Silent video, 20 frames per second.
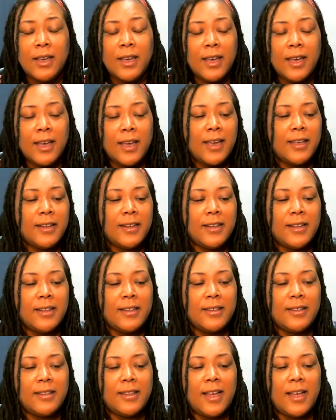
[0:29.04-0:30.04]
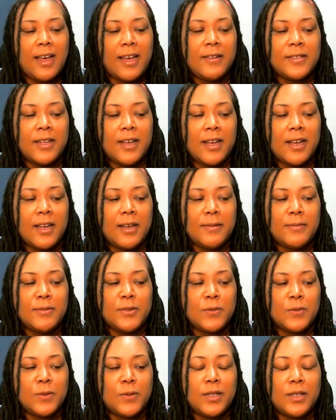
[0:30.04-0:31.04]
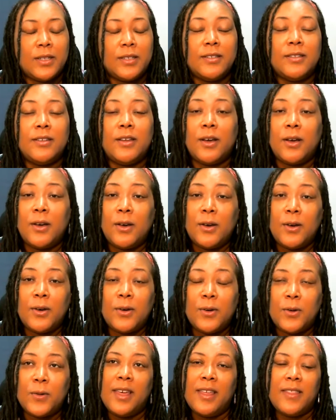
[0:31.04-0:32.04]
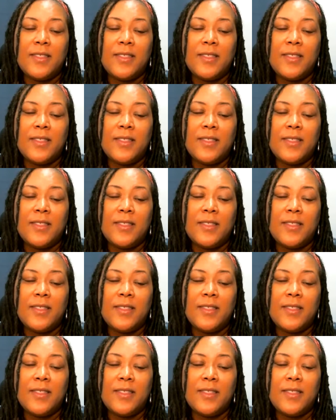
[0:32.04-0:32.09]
And a lot of times we know